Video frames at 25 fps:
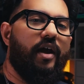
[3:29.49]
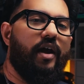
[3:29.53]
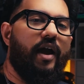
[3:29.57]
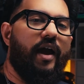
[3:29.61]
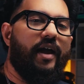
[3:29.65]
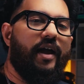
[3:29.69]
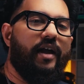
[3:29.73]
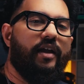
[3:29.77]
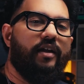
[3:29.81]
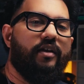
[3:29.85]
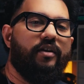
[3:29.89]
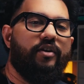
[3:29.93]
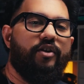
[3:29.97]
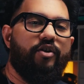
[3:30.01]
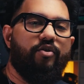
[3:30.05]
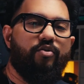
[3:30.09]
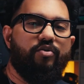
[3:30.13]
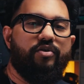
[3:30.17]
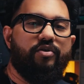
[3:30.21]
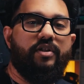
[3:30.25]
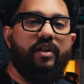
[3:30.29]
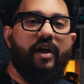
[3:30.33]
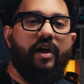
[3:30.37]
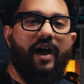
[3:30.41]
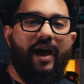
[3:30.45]
and
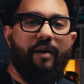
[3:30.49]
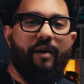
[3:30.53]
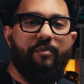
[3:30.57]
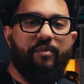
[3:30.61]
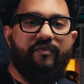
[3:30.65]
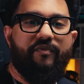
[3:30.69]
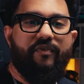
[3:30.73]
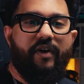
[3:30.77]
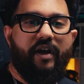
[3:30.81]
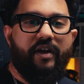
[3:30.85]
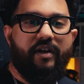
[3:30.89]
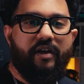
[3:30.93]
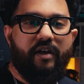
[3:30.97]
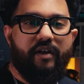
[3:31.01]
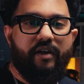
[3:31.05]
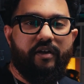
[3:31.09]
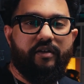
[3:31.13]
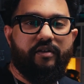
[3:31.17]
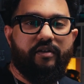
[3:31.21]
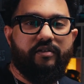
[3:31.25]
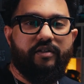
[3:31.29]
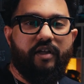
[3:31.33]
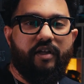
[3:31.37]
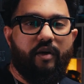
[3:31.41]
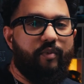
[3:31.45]
use the Apify
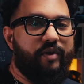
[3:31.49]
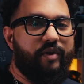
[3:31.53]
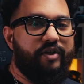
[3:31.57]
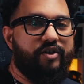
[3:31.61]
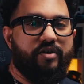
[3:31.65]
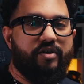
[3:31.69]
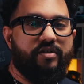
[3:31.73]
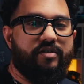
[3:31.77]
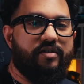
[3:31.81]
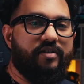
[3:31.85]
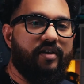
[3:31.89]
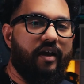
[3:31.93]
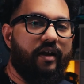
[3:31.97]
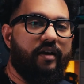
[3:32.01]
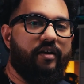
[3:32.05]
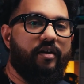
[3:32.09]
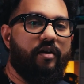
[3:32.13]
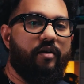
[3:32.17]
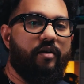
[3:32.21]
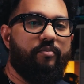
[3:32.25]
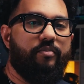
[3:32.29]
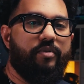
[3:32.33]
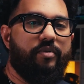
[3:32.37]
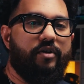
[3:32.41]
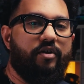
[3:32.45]
connector that we just set
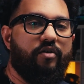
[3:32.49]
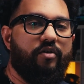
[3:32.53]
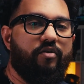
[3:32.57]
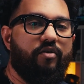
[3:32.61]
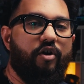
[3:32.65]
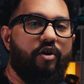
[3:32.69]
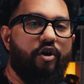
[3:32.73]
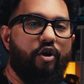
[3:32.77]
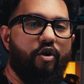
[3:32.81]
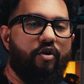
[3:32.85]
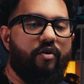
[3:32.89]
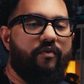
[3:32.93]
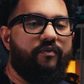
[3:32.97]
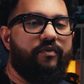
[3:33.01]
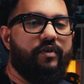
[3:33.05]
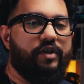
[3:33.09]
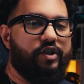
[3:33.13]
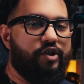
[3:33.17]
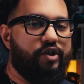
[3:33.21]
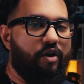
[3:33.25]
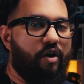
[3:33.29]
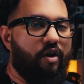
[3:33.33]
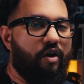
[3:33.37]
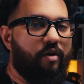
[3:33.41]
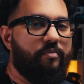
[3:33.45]
up to look for
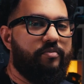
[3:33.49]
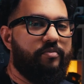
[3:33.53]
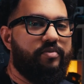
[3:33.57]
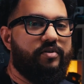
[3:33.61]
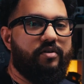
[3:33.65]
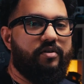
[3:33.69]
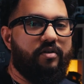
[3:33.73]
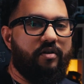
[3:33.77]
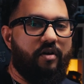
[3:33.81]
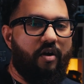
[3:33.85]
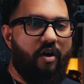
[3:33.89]
jobs